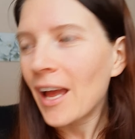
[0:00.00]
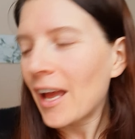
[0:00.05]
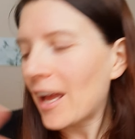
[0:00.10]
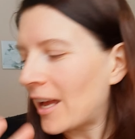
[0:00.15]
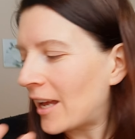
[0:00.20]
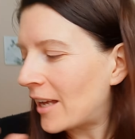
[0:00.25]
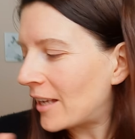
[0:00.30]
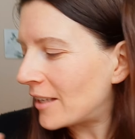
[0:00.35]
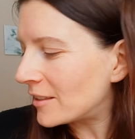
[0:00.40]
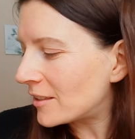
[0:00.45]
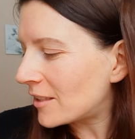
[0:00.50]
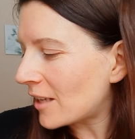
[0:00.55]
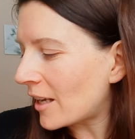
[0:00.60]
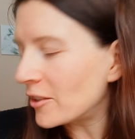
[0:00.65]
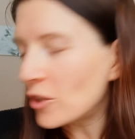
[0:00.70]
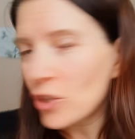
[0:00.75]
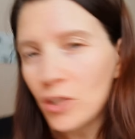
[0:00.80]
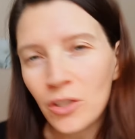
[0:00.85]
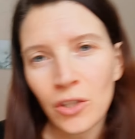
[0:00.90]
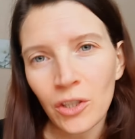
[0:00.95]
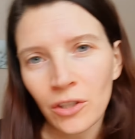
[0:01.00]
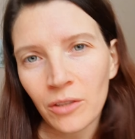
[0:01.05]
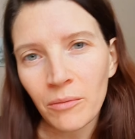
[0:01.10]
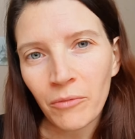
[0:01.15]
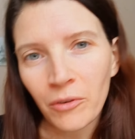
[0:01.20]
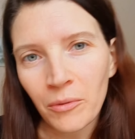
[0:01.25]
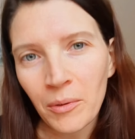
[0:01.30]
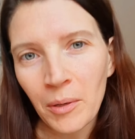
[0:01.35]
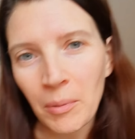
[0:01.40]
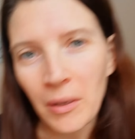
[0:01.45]
And I just took them
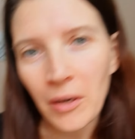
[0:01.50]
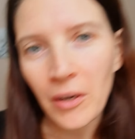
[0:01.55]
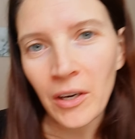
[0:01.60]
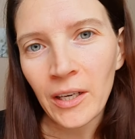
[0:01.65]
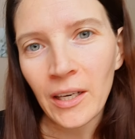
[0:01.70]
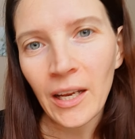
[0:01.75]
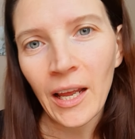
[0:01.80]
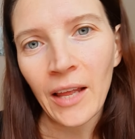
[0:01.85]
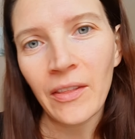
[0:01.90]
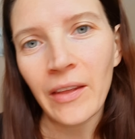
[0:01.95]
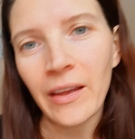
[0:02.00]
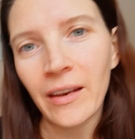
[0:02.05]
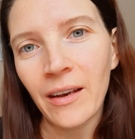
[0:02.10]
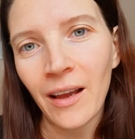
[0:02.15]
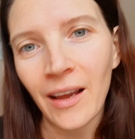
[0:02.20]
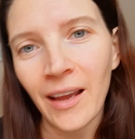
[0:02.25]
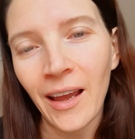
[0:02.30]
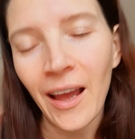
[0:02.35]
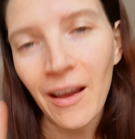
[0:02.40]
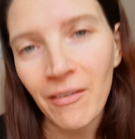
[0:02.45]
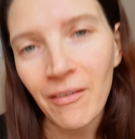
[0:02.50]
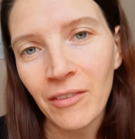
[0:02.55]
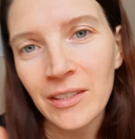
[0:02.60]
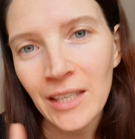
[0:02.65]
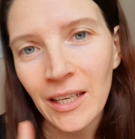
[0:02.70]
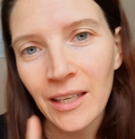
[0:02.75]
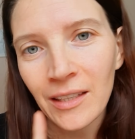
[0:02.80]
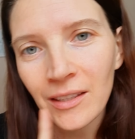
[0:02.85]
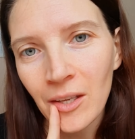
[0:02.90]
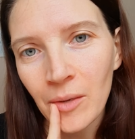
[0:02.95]
for my period, and then I haven't
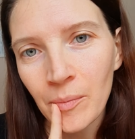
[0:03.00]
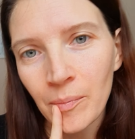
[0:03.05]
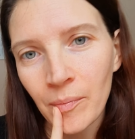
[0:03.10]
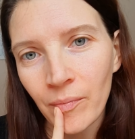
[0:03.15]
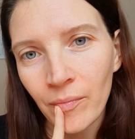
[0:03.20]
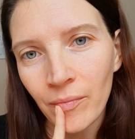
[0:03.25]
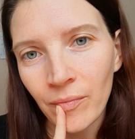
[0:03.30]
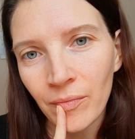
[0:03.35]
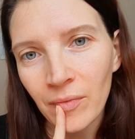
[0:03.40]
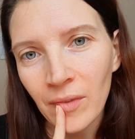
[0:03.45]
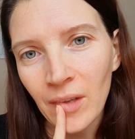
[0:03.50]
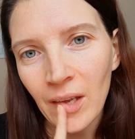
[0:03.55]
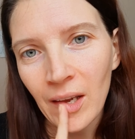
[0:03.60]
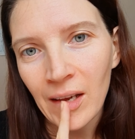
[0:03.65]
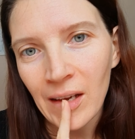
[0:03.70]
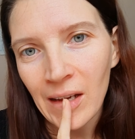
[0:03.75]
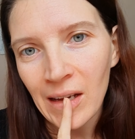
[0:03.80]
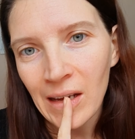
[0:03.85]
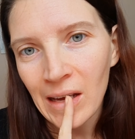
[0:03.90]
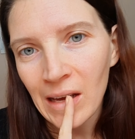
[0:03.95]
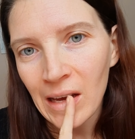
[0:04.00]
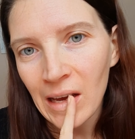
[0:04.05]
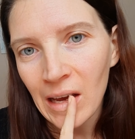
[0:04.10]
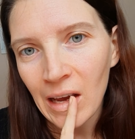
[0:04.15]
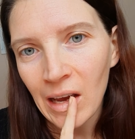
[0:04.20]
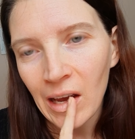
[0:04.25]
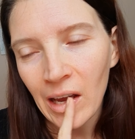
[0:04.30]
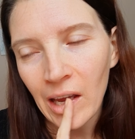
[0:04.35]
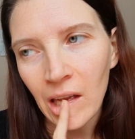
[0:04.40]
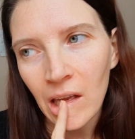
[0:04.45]
taken them
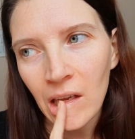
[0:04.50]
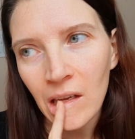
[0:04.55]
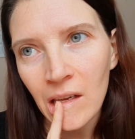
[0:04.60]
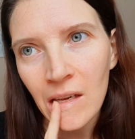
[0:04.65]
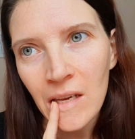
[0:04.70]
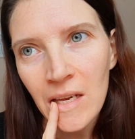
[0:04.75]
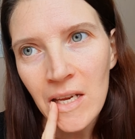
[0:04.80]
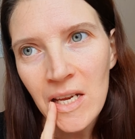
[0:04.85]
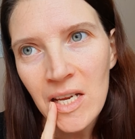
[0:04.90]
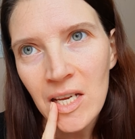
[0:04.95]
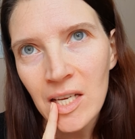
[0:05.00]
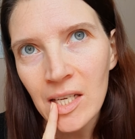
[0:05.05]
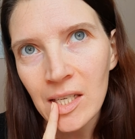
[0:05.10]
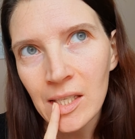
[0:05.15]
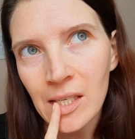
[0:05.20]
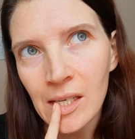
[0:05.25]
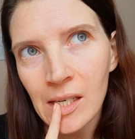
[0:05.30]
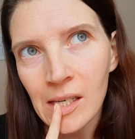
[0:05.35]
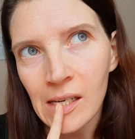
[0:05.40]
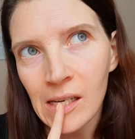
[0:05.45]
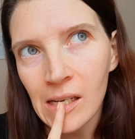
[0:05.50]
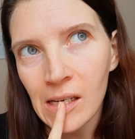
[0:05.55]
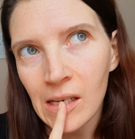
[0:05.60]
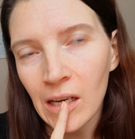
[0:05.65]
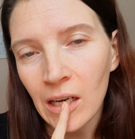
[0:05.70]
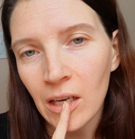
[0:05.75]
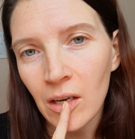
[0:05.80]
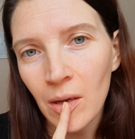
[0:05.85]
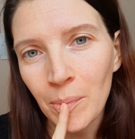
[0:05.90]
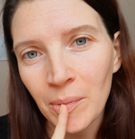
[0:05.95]
uh, in
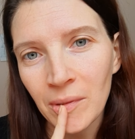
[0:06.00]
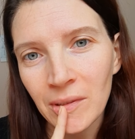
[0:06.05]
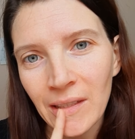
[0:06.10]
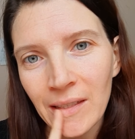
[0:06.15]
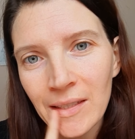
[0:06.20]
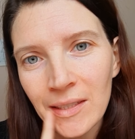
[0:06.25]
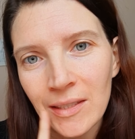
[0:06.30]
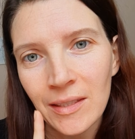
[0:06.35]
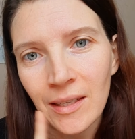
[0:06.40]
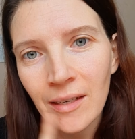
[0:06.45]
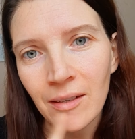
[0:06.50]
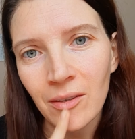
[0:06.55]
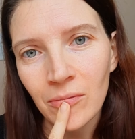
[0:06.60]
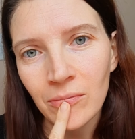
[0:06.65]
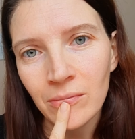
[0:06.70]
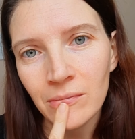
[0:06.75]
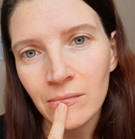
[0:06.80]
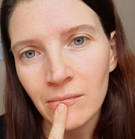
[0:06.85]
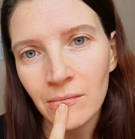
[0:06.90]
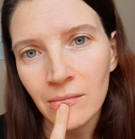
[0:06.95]
a couple days now.